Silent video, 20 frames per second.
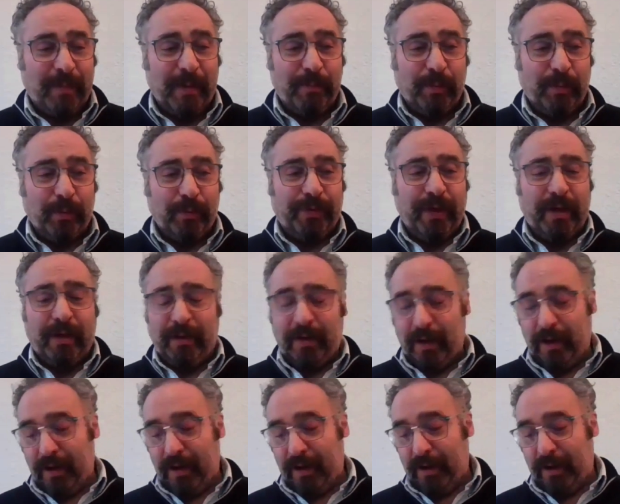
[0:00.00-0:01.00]
people that
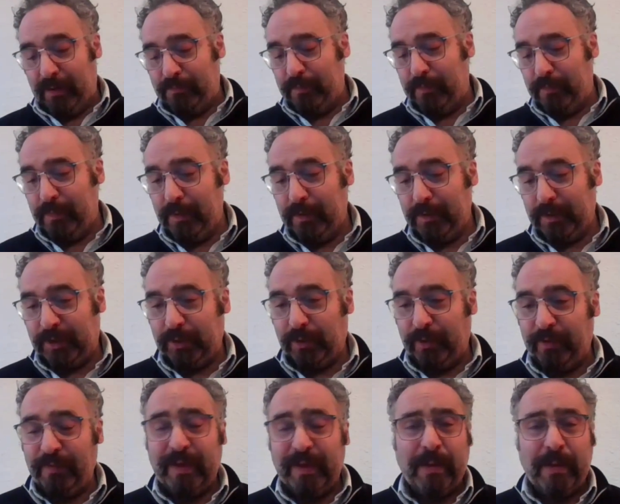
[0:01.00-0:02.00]
are
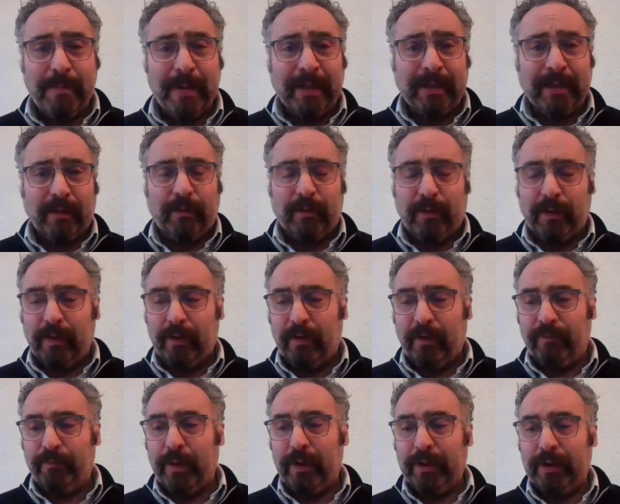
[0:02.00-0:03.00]
sort of in the middle
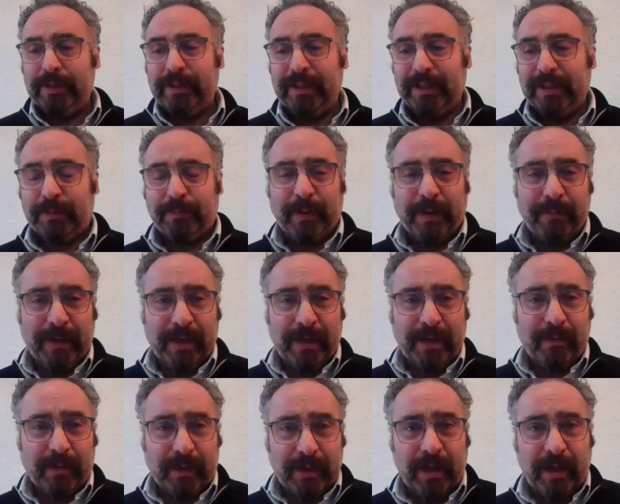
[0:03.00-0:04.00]
of politics, but
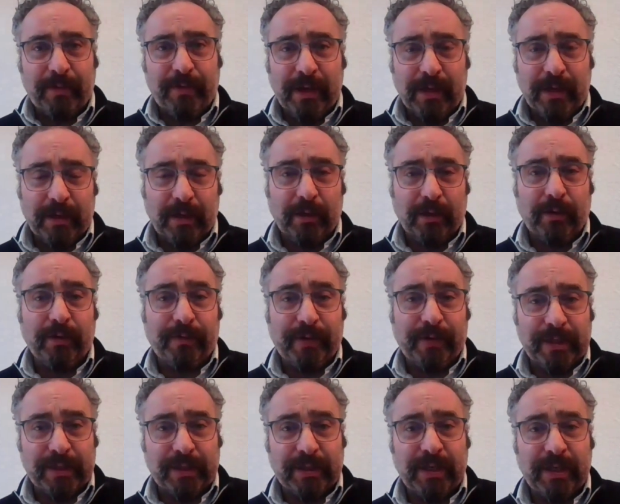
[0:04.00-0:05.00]
I think a lot of
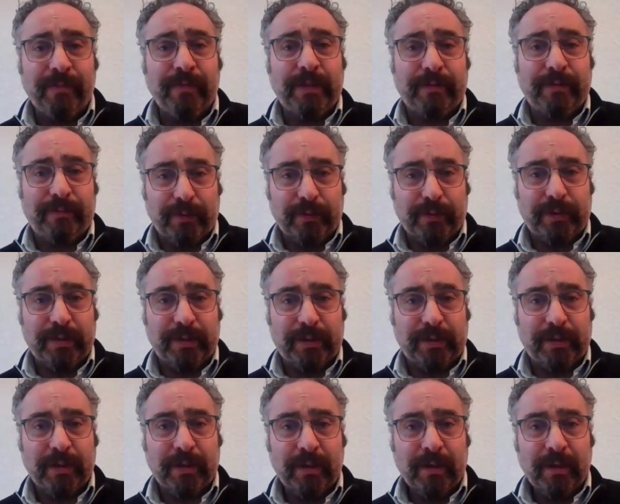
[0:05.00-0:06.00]
Conservative
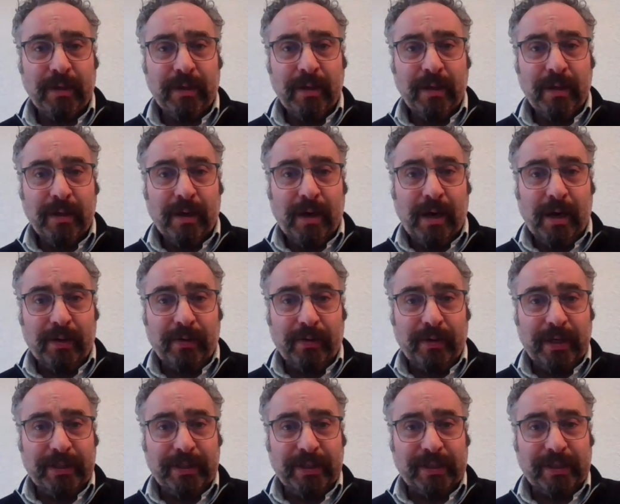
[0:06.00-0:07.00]
voters are
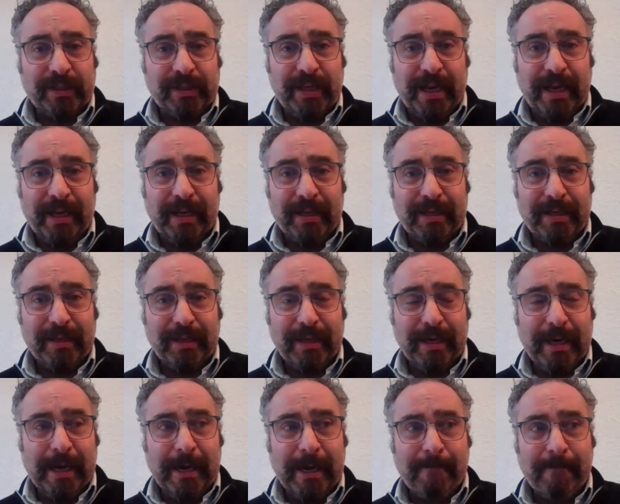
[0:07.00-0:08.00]
going to just think,
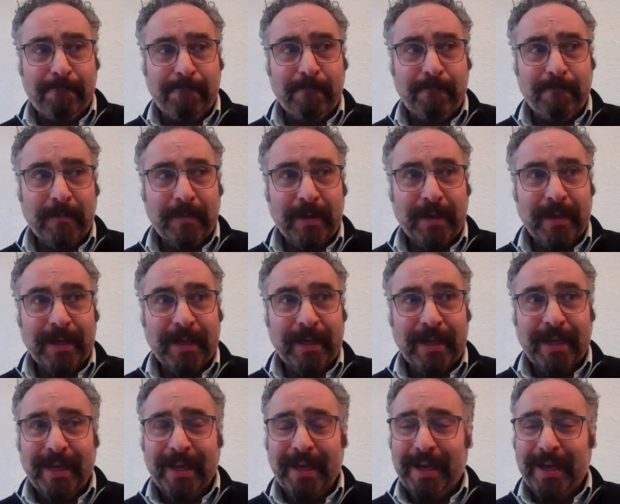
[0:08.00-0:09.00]

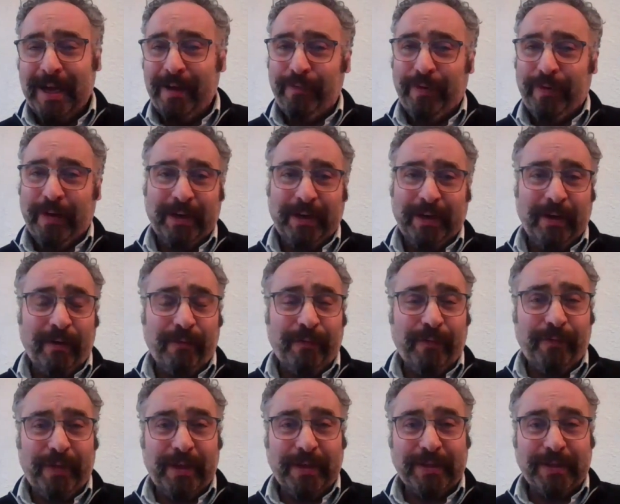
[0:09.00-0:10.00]
I've had enough
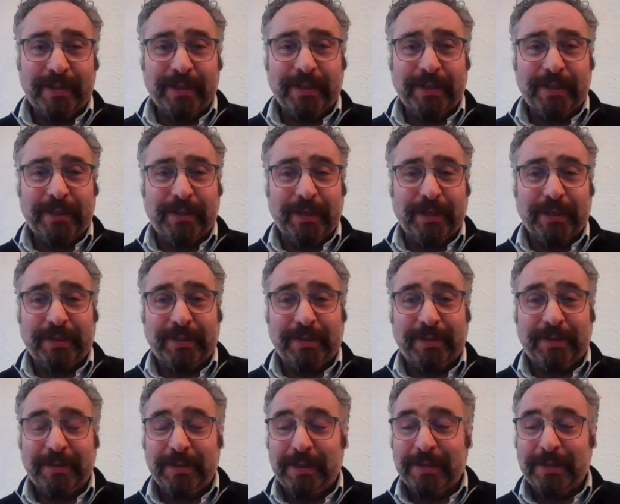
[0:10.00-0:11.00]
of this. This is just
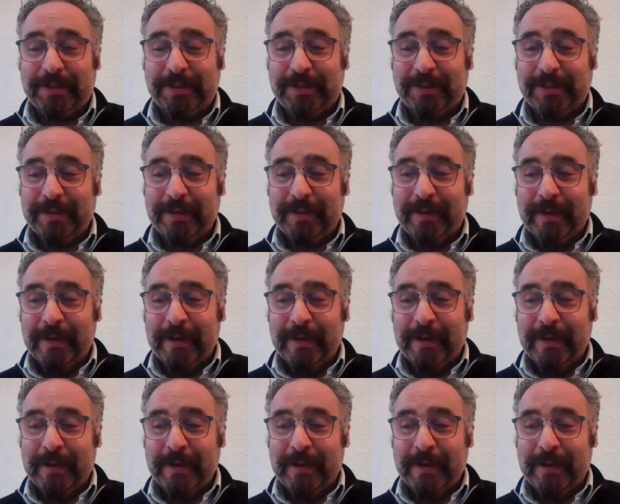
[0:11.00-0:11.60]
this,